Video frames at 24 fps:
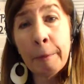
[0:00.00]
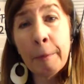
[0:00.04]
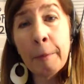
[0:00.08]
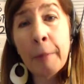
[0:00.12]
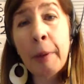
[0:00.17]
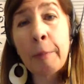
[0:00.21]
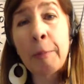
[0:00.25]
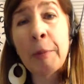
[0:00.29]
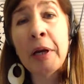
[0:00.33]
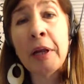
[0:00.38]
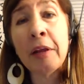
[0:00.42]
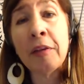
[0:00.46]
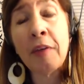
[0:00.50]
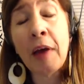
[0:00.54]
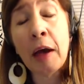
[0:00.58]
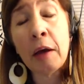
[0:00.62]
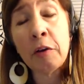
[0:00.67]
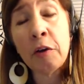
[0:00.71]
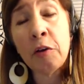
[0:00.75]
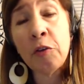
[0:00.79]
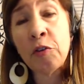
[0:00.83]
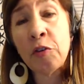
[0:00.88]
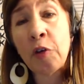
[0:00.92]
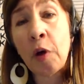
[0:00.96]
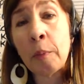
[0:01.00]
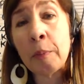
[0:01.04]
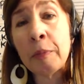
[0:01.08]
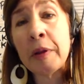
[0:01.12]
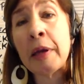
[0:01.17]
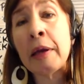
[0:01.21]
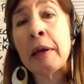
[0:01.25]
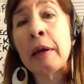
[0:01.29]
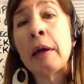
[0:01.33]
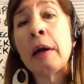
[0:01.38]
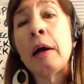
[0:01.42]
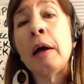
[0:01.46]
I'm going to tell you
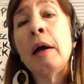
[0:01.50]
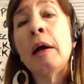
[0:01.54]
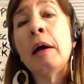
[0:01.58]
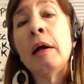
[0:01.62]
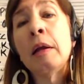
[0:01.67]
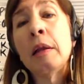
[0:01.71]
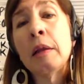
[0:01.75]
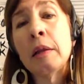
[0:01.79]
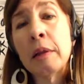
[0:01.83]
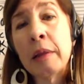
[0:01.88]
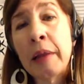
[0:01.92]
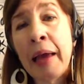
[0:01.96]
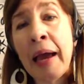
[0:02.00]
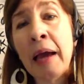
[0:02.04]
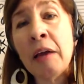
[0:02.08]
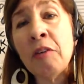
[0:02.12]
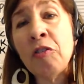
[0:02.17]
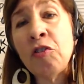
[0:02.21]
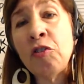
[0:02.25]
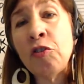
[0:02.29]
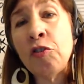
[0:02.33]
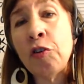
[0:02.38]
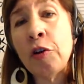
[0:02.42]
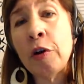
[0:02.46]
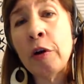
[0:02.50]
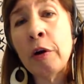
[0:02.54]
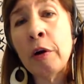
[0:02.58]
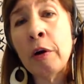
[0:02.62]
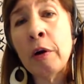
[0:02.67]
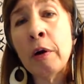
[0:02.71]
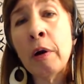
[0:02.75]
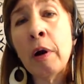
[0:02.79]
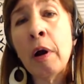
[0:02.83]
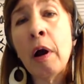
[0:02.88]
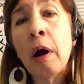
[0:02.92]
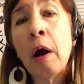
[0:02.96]
something. Last
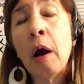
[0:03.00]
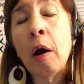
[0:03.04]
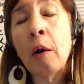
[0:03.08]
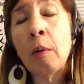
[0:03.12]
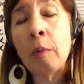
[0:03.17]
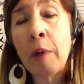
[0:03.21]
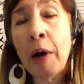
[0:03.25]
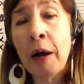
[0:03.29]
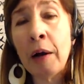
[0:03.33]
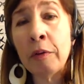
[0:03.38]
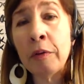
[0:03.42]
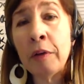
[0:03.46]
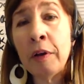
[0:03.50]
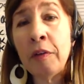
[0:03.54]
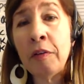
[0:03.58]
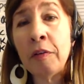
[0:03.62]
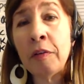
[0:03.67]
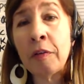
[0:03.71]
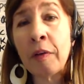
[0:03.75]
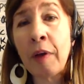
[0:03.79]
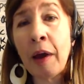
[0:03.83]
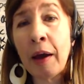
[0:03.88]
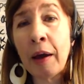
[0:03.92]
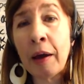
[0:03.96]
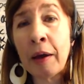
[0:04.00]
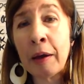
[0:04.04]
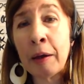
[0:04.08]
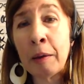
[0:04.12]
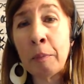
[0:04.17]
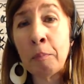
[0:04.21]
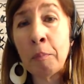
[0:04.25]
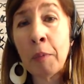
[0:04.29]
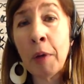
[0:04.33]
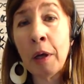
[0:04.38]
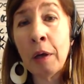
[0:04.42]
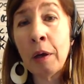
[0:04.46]
year, around this
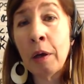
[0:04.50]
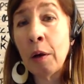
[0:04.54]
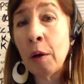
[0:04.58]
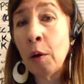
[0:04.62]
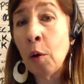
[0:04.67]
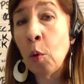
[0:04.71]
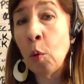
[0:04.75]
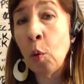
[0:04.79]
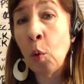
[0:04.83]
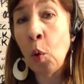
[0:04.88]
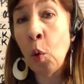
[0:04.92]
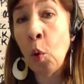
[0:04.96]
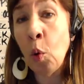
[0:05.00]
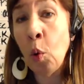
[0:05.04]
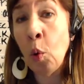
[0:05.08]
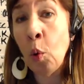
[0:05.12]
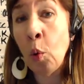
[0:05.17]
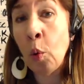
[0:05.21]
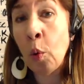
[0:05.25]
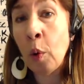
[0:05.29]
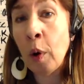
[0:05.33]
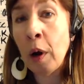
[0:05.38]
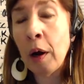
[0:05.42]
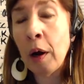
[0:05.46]
time, whoo,